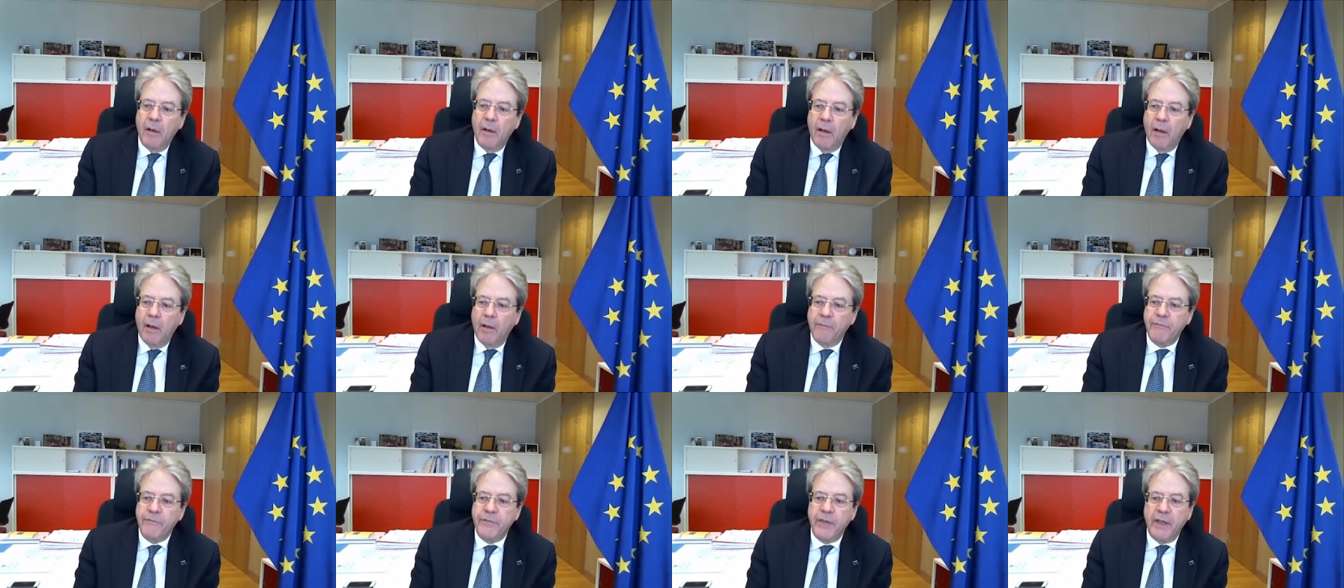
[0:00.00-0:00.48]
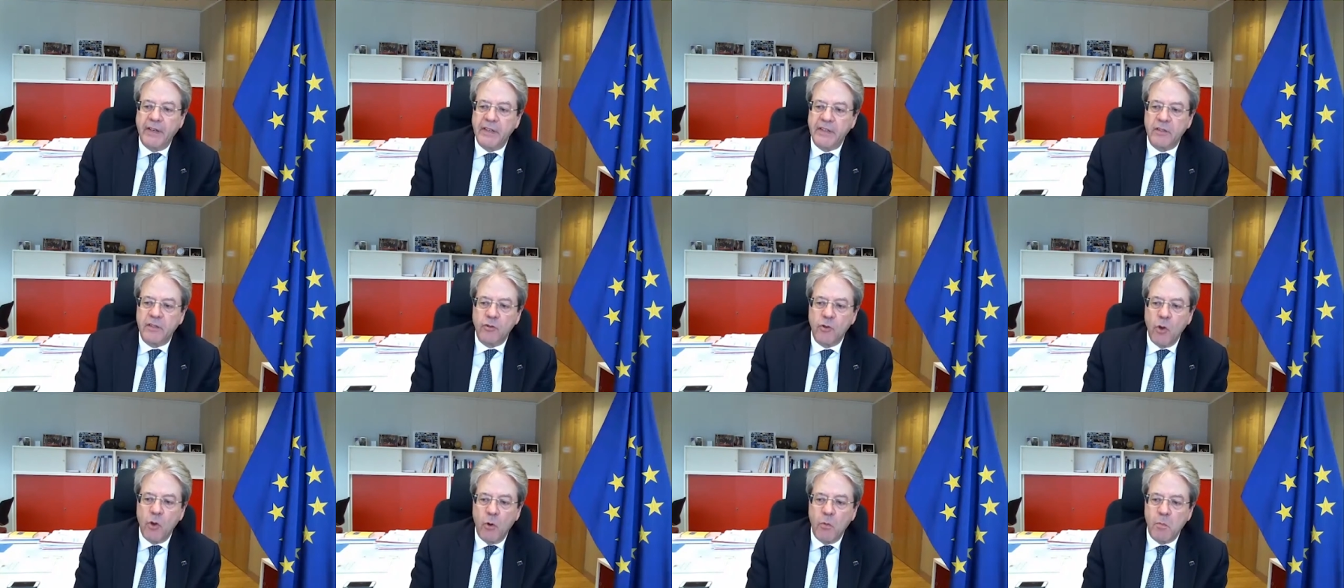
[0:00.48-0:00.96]
there
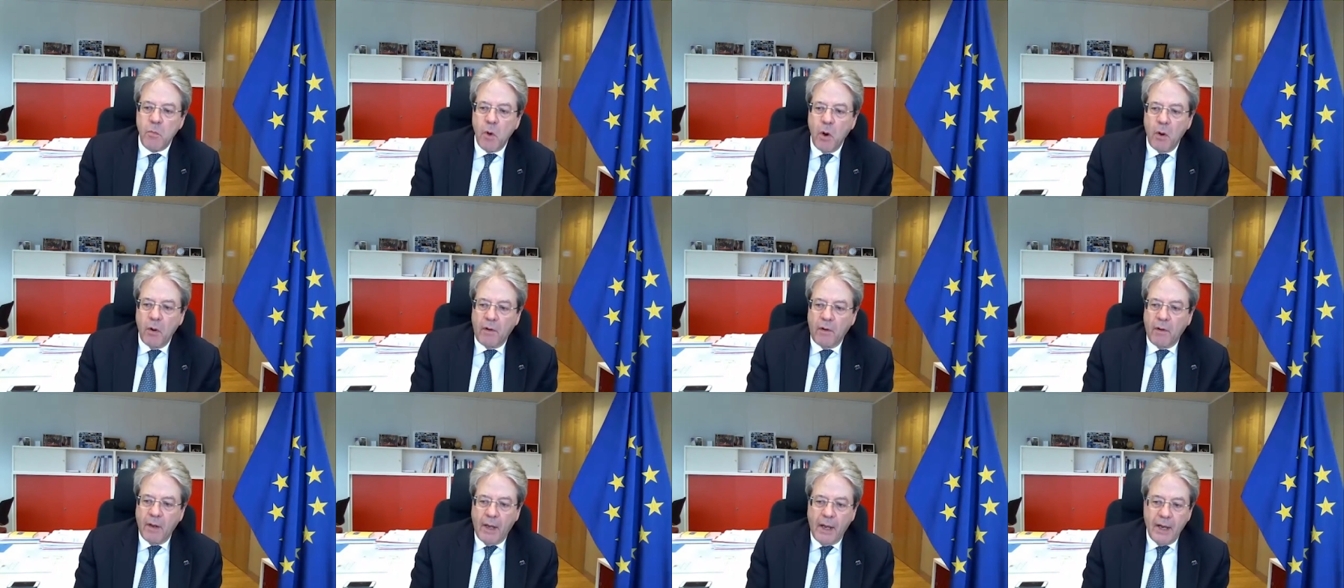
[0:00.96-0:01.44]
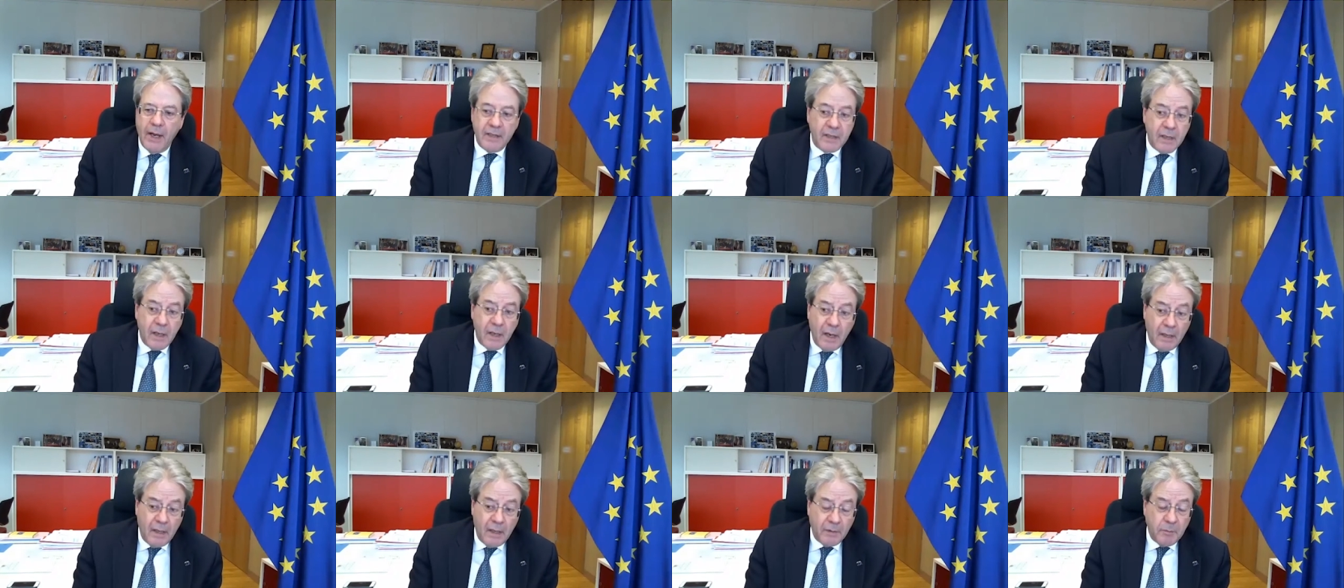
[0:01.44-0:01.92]
is no moral
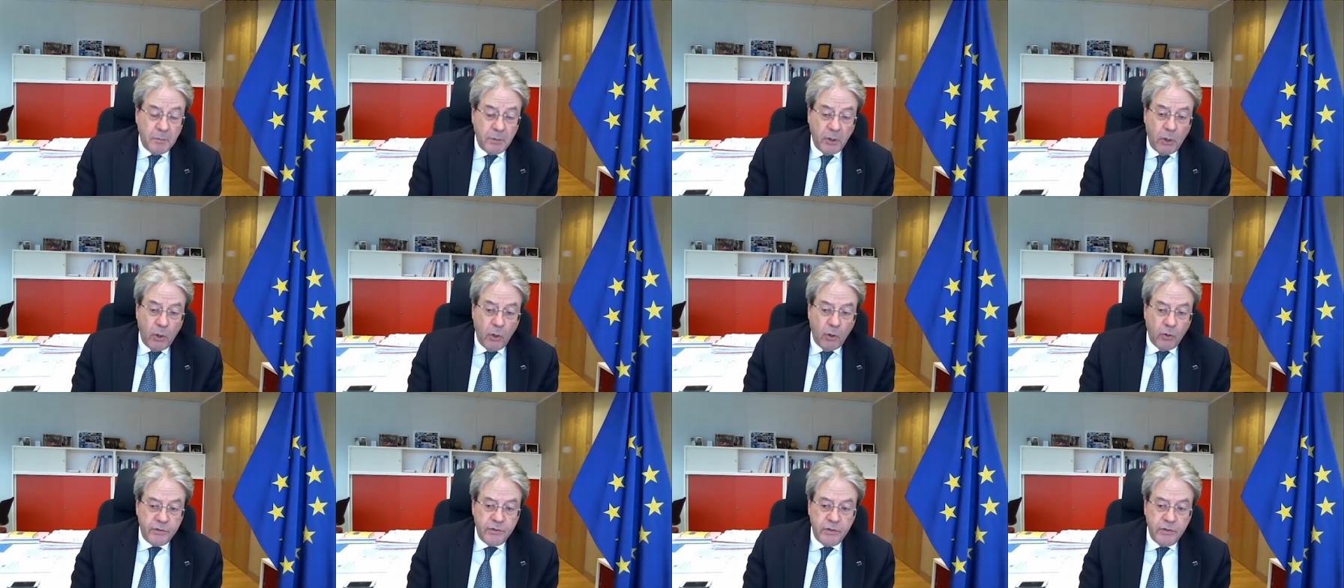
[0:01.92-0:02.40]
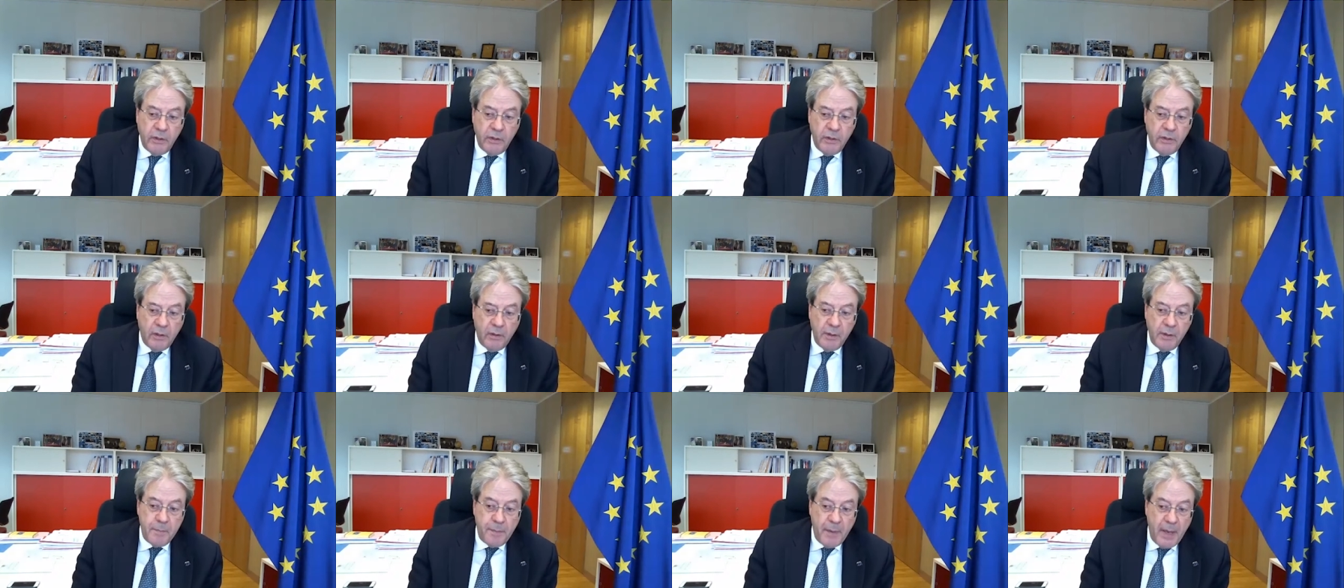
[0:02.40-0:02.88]
hazard, because
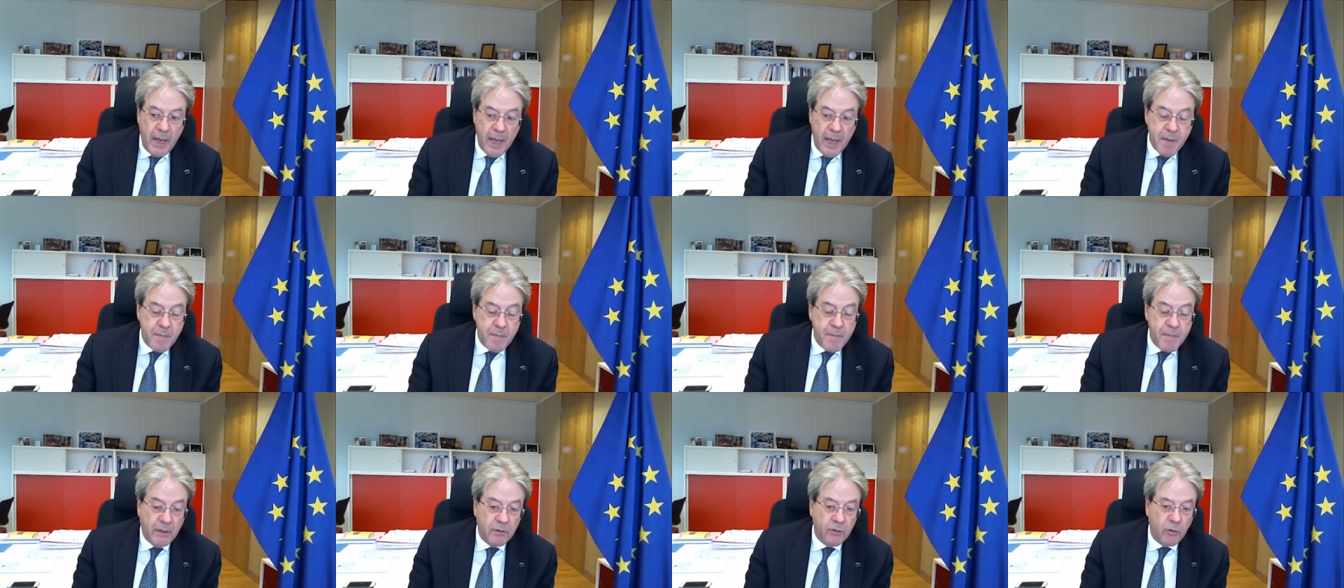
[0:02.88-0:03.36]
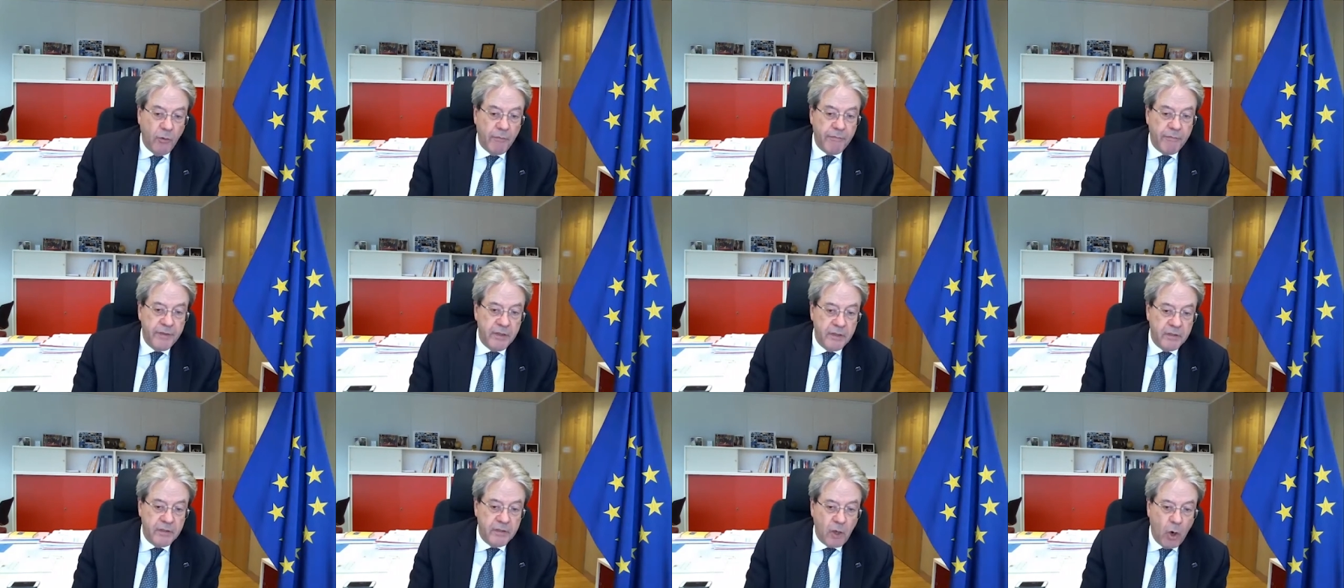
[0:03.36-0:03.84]
the repayment of
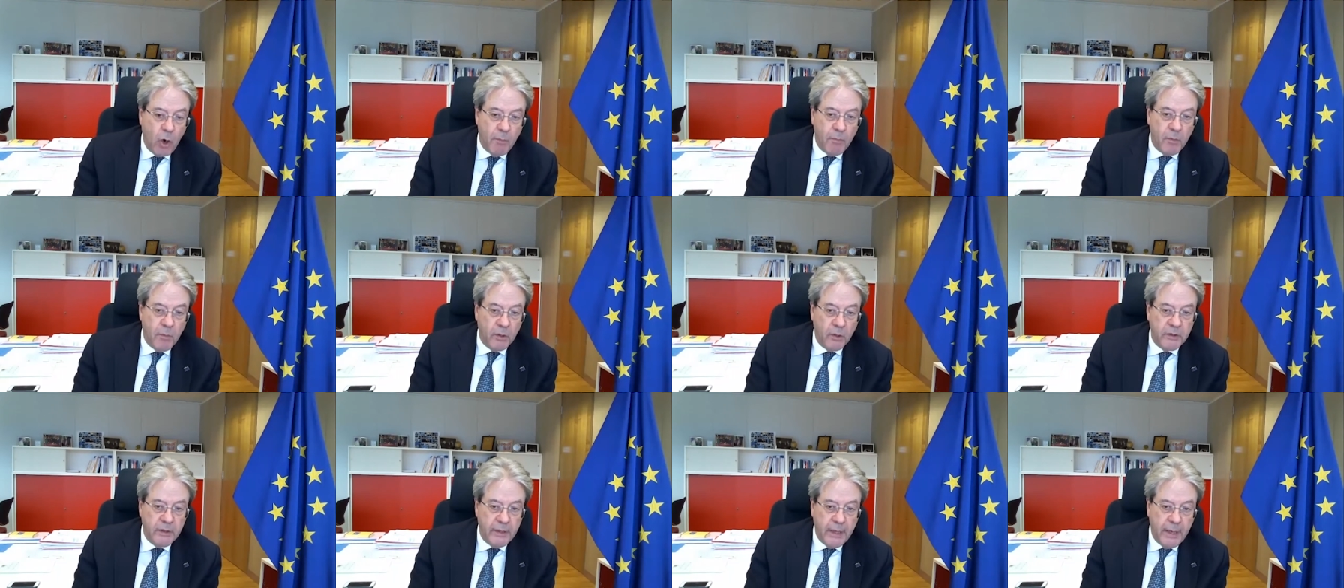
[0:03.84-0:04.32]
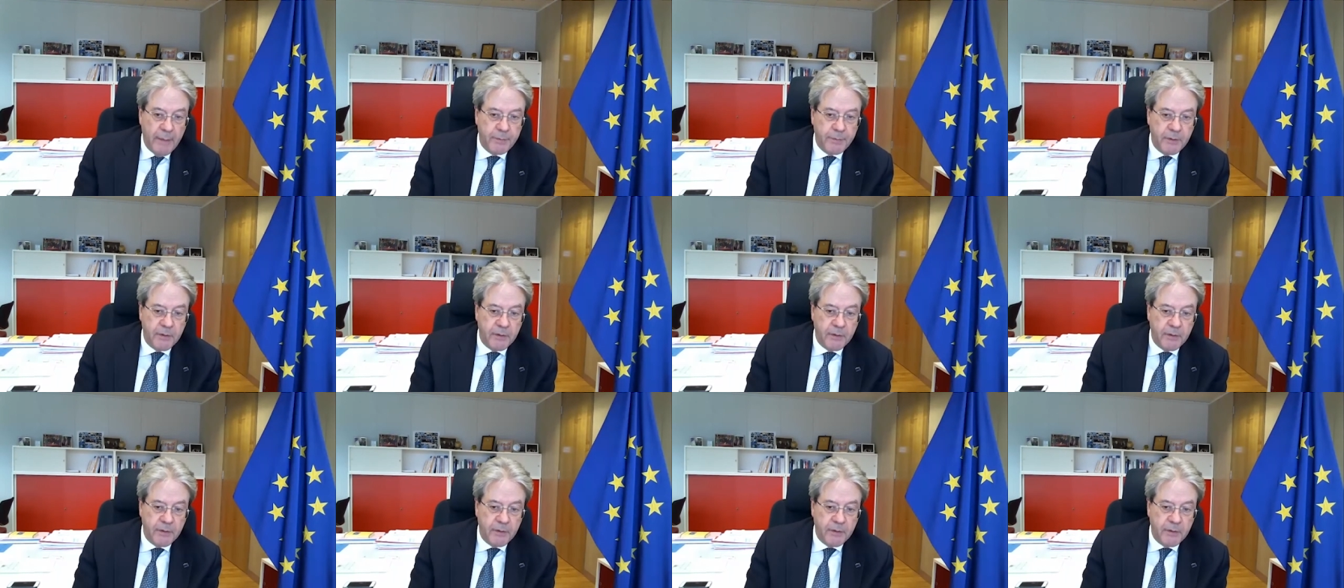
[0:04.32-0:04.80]
this common
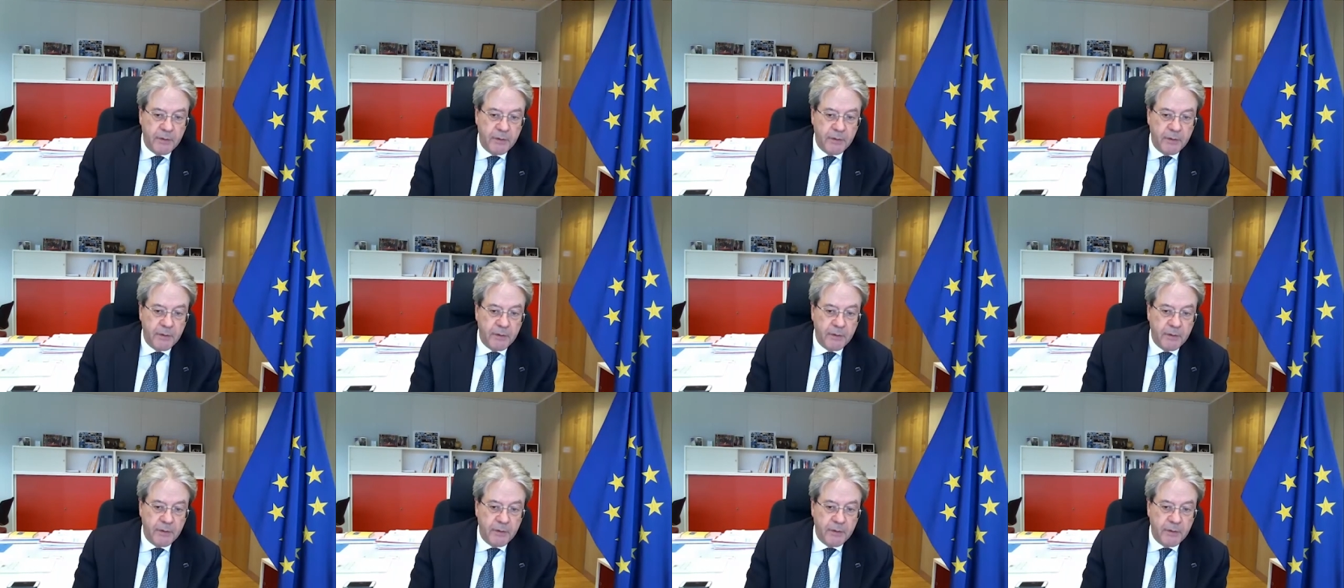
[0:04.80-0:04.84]
debt